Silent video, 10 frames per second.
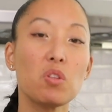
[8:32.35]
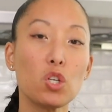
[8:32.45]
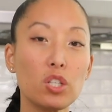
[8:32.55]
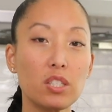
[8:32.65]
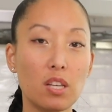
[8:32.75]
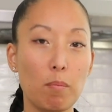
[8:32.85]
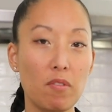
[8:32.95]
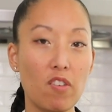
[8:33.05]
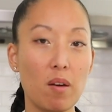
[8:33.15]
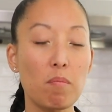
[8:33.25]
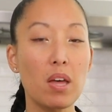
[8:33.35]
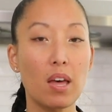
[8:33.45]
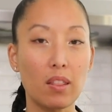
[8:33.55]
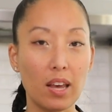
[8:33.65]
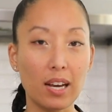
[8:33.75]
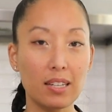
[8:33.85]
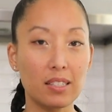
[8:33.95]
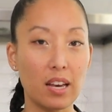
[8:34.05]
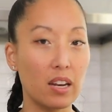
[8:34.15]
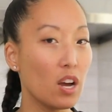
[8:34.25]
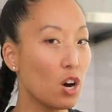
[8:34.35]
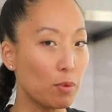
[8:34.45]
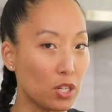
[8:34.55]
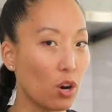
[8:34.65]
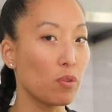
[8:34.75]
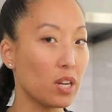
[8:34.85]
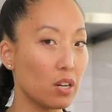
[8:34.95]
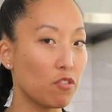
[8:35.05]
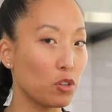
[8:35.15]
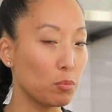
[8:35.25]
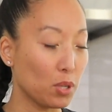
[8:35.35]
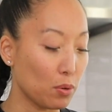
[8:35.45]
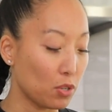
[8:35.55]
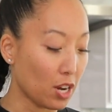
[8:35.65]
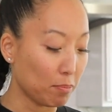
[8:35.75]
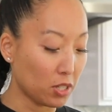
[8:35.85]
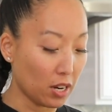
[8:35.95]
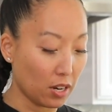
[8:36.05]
They're just some of them, and like I said, we don't need a full-blown japchae